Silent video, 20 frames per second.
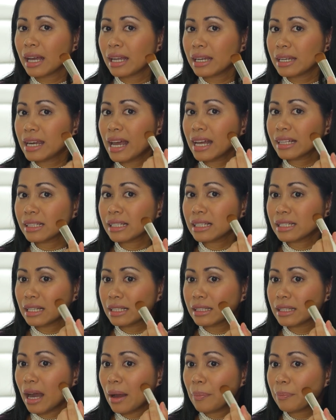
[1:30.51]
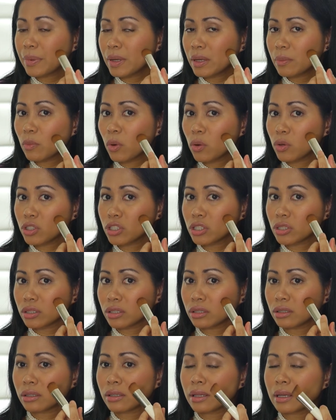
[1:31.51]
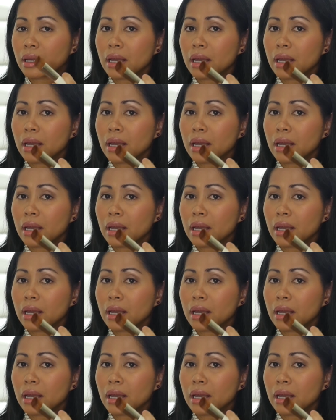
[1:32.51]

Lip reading: not in a dapping motion,